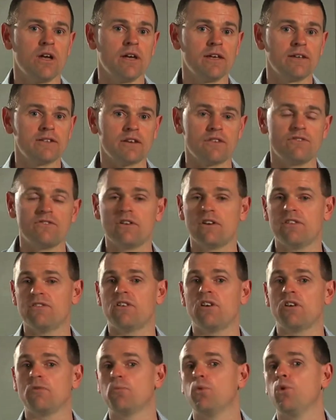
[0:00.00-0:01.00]
So very,
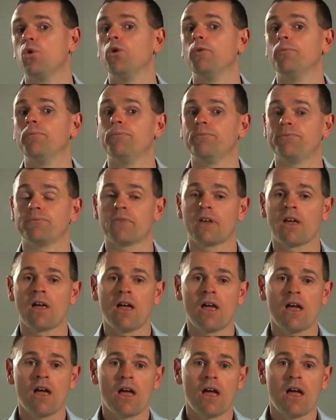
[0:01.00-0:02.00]
very important.
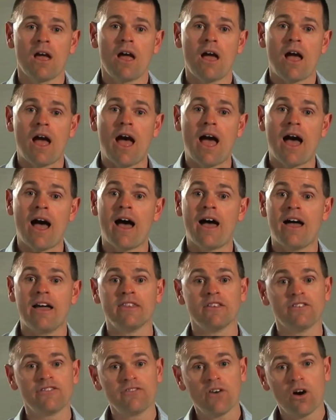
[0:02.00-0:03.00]

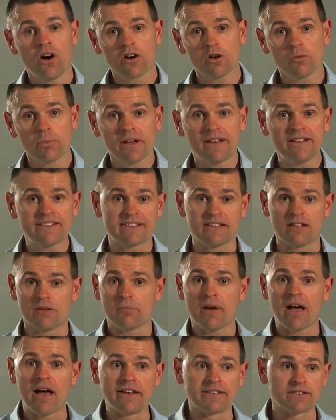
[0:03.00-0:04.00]
And the final piece in the
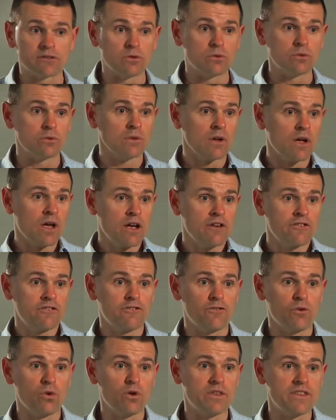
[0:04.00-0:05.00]
puzzle
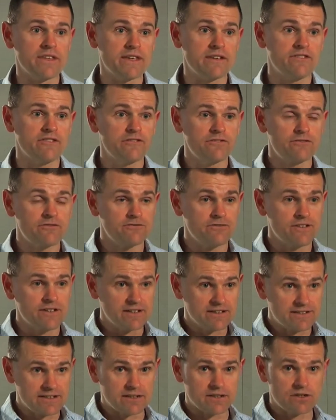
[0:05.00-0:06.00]
for the
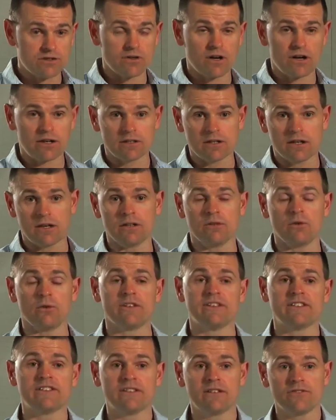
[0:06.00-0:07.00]
fitness instructor, or
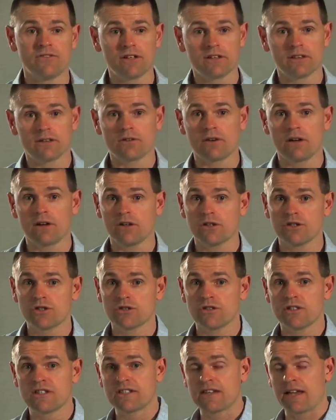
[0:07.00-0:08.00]
the Certificate 3, I
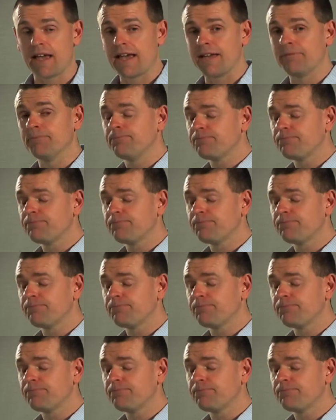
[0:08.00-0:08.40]
should say,